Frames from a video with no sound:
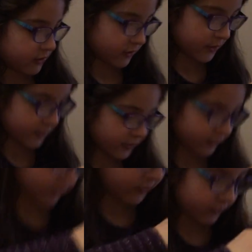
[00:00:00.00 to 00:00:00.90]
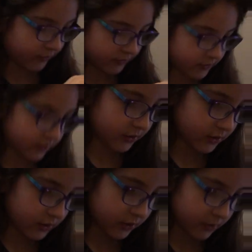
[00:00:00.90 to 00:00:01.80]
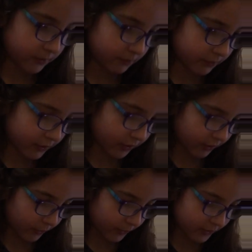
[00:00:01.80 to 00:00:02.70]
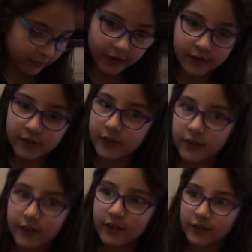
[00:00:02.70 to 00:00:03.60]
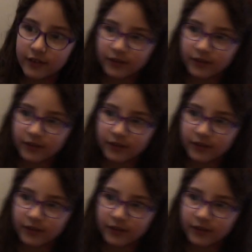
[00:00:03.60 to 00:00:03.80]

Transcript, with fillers: Because it's horizontal. Don't know which way to do it.